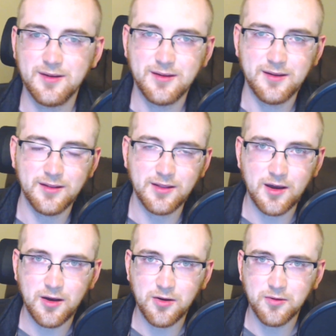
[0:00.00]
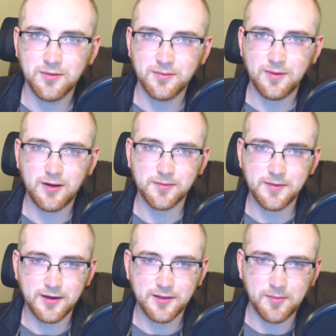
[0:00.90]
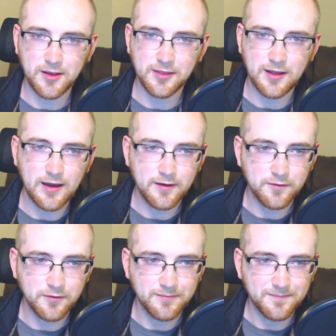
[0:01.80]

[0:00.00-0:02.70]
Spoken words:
Hello, welcome to Hit the Button Live.